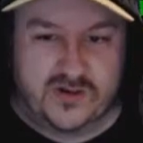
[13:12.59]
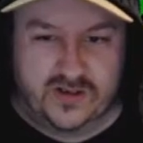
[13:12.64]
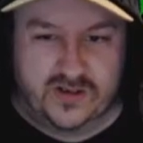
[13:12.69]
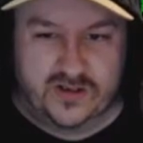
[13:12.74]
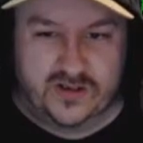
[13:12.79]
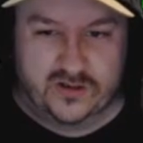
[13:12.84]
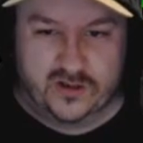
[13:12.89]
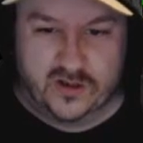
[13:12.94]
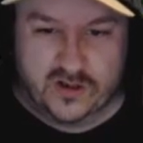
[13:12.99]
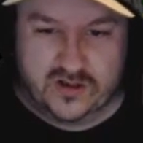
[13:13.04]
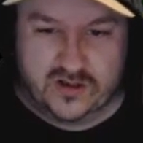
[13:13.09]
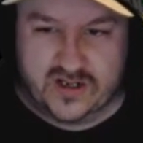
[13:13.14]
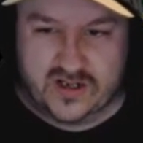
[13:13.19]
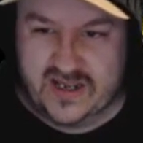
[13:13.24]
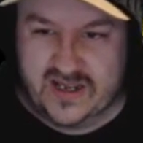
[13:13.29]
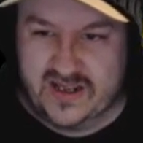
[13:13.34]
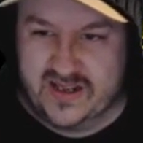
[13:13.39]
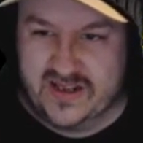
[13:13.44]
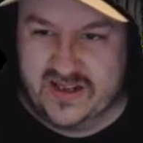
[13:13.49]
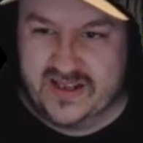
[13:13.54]
a quick little look
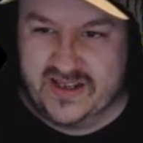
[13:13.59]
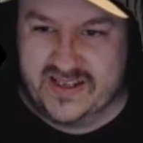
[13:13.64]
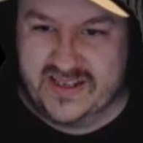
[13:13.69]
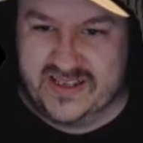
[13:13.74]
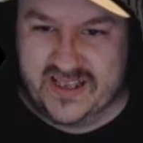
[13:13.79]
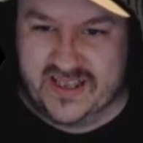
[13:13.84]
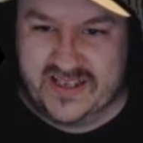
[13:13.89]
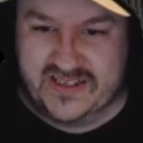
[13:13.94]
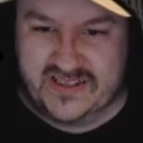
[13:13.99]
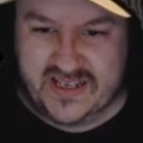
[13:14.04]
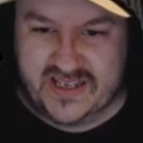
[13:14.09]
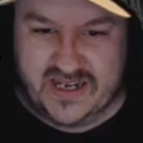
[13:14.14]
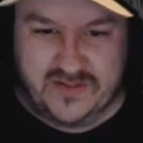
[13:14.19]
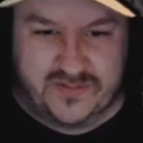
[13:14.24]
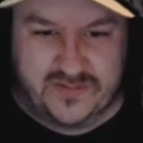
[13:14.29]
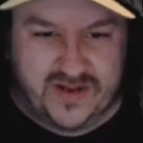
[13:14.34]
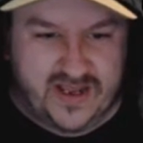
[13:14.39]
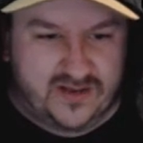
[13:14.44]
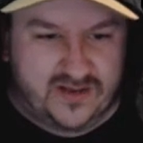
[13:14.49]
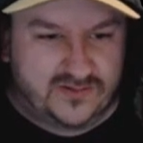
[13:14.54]
in case
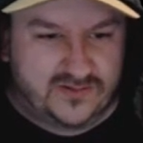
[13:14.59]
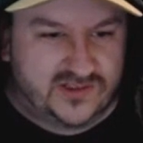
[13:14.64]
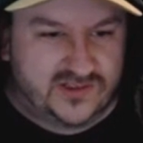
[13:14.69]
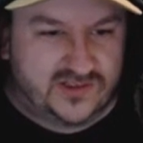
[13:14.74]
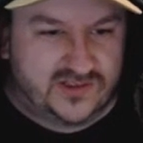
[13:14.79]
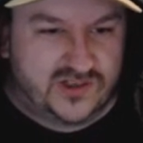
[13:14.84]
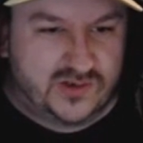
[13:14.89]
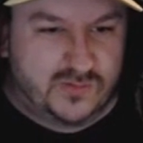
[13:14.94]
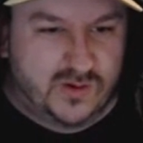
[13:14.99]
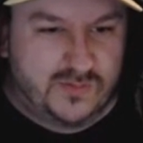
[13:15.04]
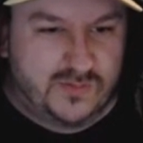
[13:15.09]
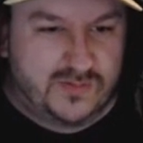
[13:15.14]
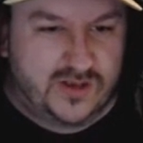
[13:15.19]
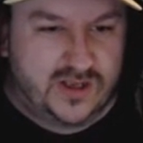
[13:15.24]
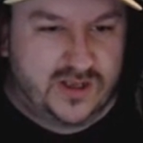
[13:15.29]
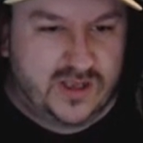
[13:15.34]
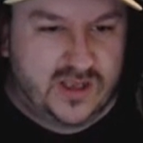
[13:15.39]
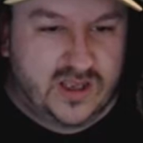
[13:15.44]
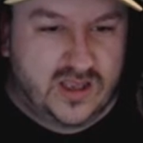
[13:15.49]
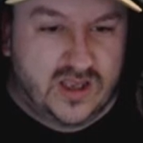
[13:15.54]
anybody else has come up.
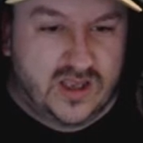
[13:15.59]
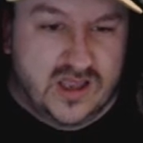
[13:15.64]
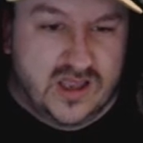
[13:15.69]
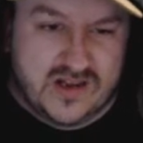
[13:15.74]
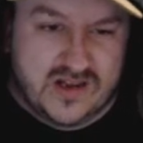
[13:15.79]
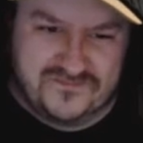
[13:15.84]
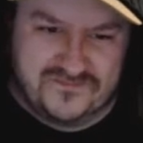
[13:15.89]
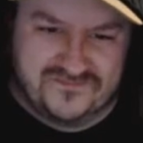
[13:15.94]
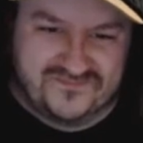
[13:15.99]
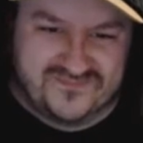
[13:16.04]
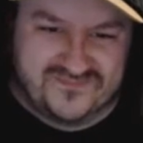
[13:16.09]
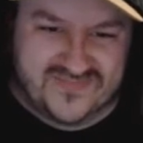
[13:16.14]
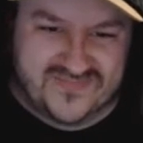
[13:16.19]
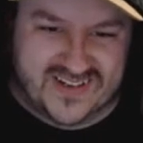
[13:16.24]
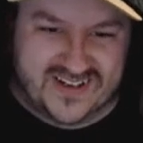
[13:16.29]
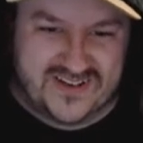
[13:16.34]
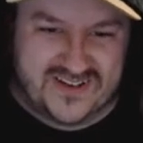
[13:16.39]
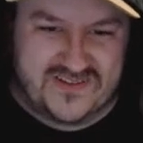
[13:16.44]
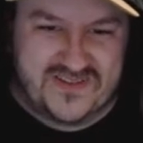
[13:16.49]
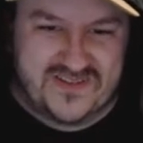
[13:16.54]

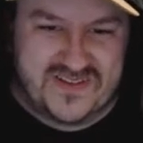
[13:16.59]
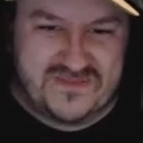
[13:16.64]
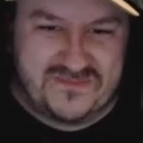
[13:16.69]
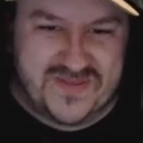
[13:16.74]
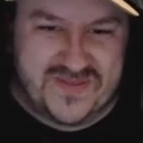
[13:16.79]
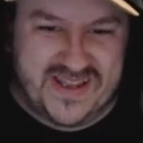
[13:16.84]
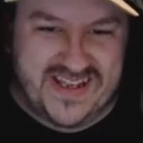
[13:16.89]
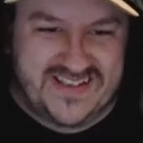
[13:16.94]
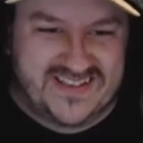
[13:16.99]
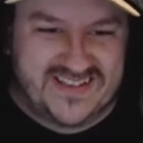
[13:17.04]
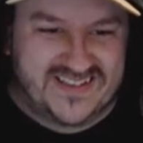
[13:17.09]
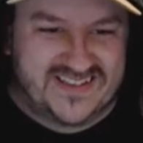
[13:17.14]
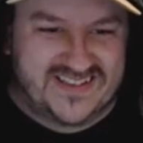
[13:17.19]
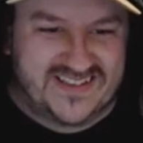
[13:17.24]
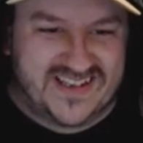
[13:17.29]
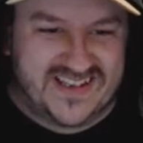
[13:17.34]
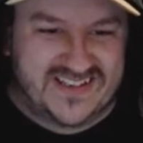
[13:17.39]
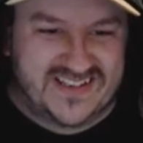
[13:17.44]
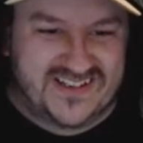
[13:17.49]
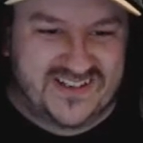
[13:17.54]
I don't think
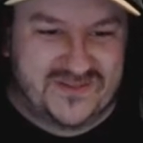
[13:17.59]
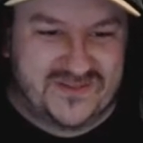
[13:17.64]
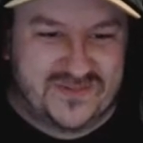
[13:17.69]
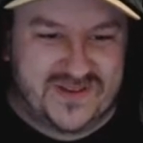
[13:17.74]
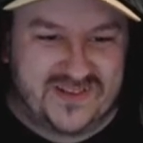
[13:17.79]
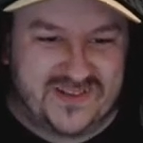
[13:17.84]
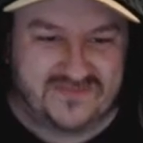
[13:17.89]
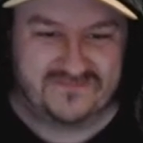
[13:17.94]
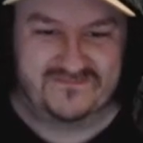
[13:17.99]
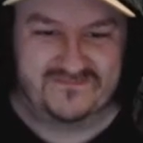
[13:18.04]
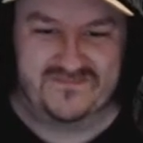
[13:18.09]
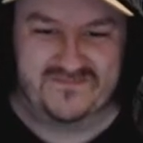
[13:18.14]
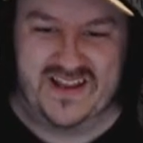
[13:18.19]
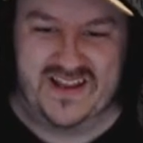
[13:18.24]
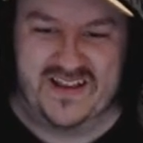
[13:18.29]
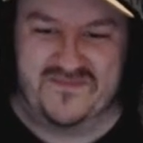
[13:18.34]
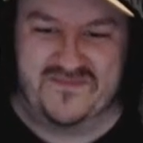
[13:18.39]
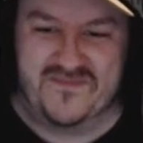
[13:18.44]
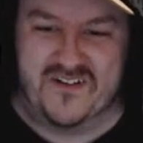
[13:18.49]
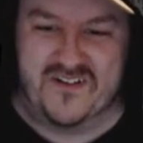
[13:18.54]
Peters is going to be
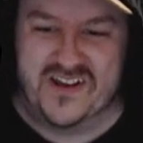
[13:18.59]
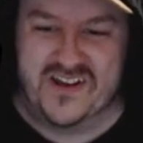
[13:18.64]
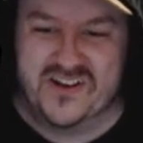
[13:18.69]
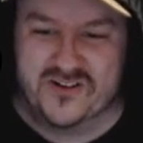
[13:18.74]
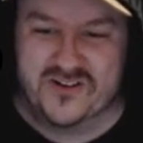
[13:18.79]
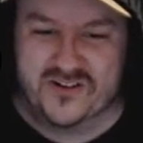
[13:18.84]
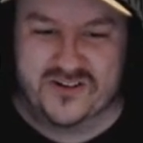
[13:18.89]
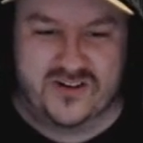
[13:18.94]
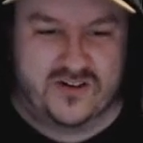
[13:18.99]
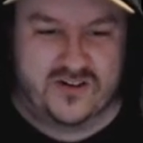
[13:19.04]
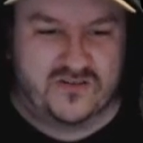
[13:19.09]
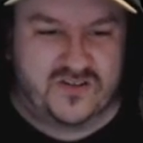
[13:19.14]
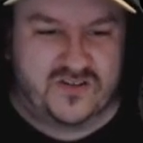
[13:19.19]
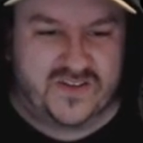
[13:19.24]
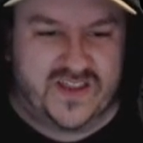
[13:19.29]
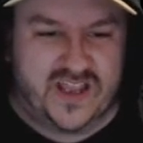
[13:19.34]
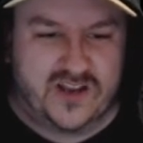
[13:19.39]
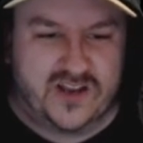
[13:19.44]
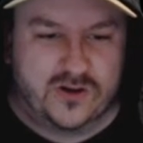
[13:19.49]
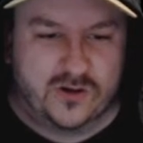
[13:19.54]
very good. Oh, I've got
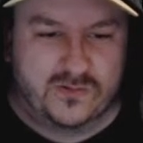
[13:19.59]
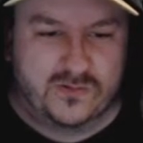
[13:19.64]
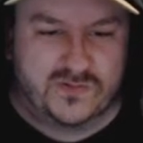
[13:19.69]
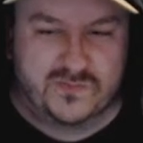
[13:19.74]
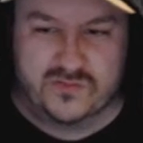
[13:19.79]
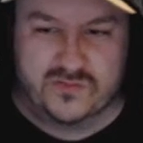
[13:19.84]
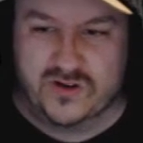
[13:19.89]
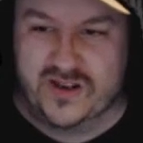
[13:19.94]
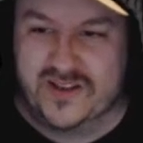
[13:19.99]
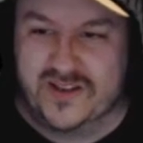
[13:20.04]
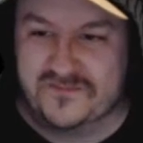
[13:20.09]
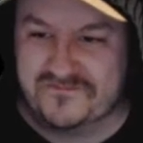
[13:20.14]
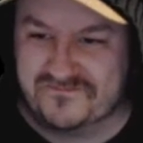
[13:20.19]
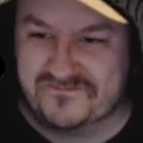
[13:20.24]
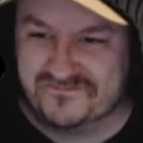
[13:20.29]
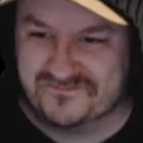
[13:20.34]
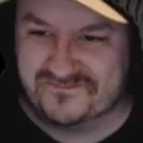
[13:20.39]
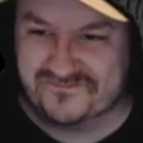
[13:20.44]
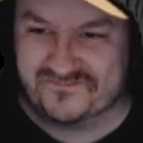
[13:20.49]
the hiccups. Brilliant.